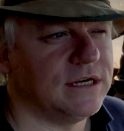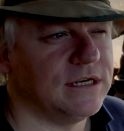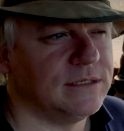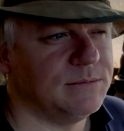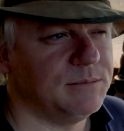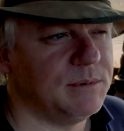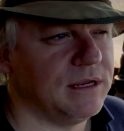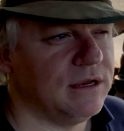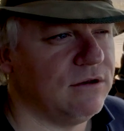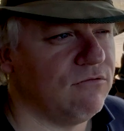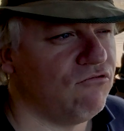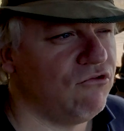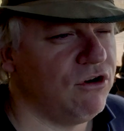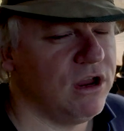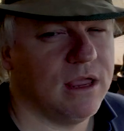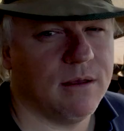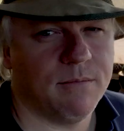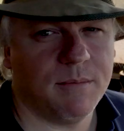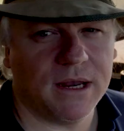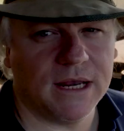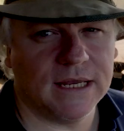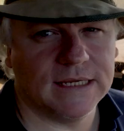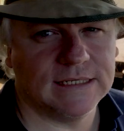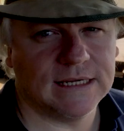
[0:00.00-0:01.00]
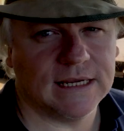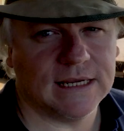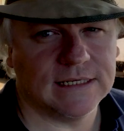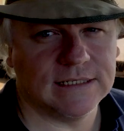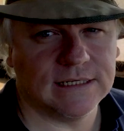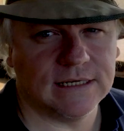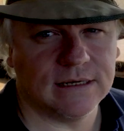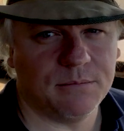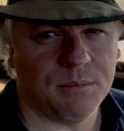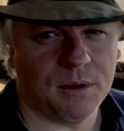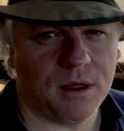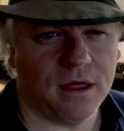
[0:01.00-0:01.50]
that has been
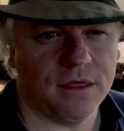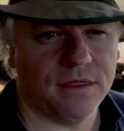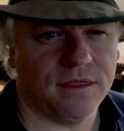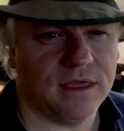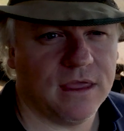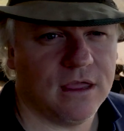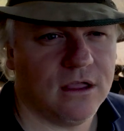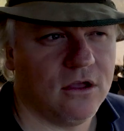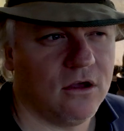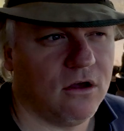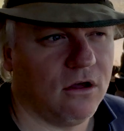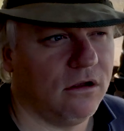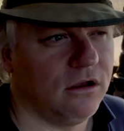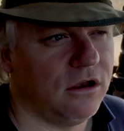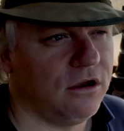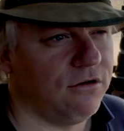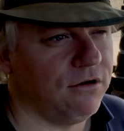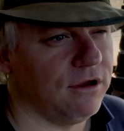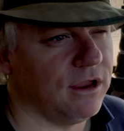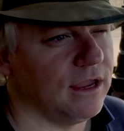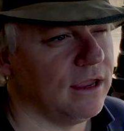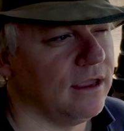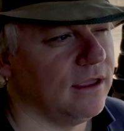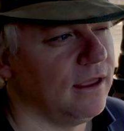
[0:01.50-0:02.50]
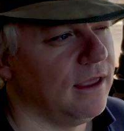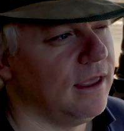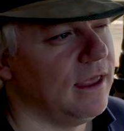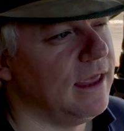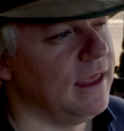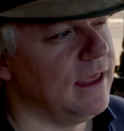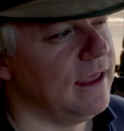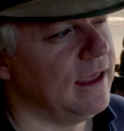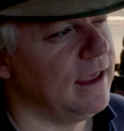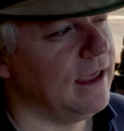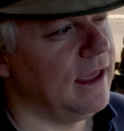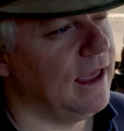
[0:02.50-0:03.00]
rehabilitated by the colliery
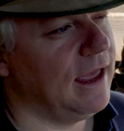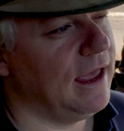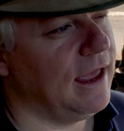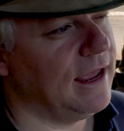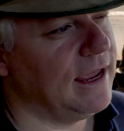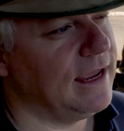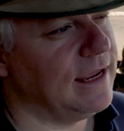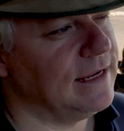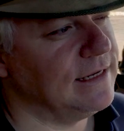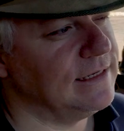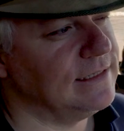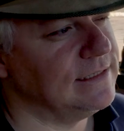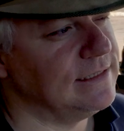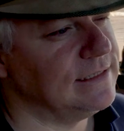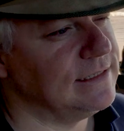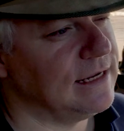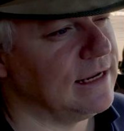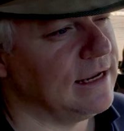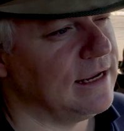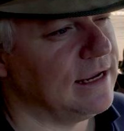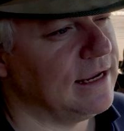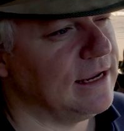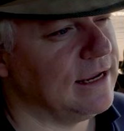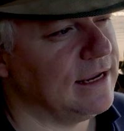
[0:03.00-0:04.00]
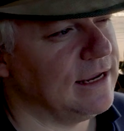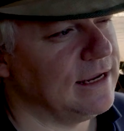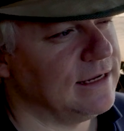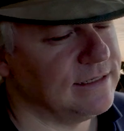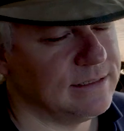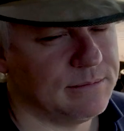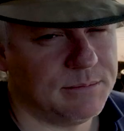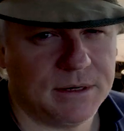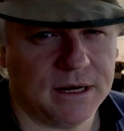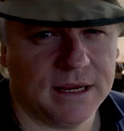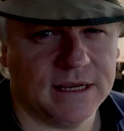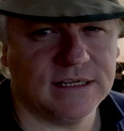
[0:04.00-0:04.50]
as uh, as
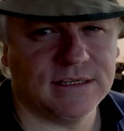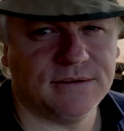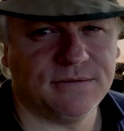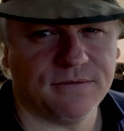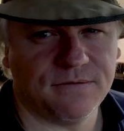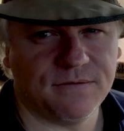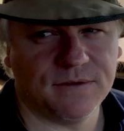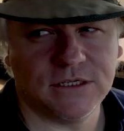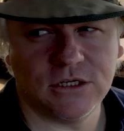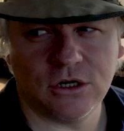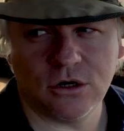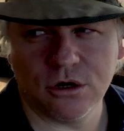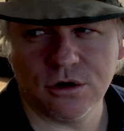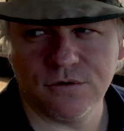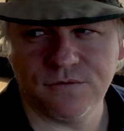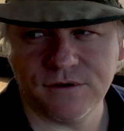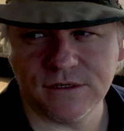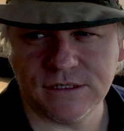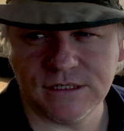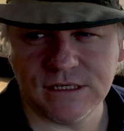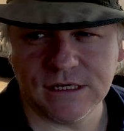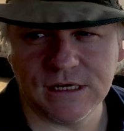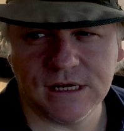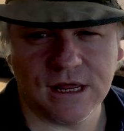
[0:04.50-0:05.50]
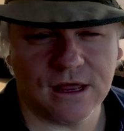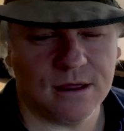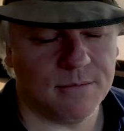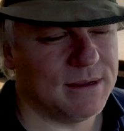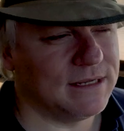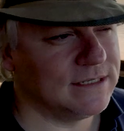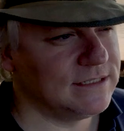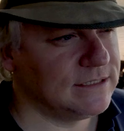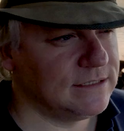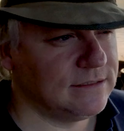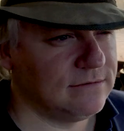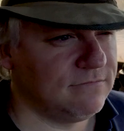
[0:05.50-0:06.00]
a place for photographers to come.
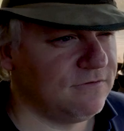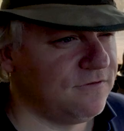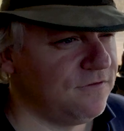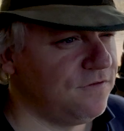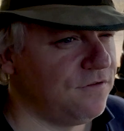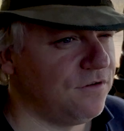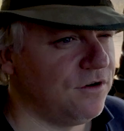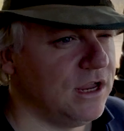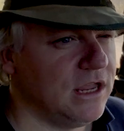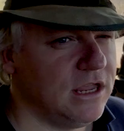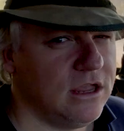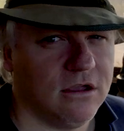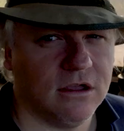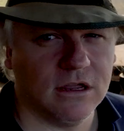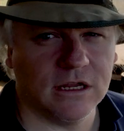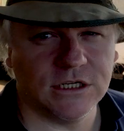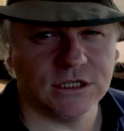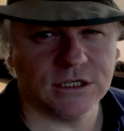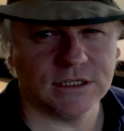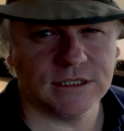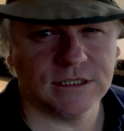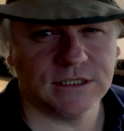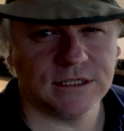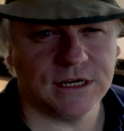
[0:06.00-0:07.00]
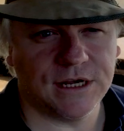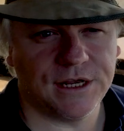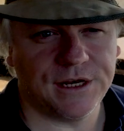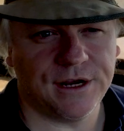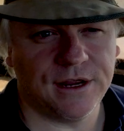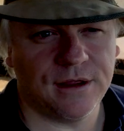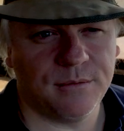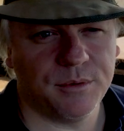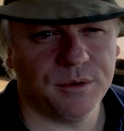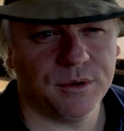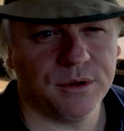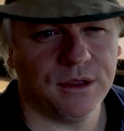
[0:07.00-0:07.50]
It's free. You can just turn
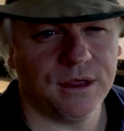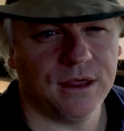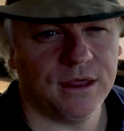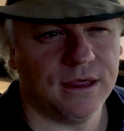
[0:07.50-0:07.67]
up,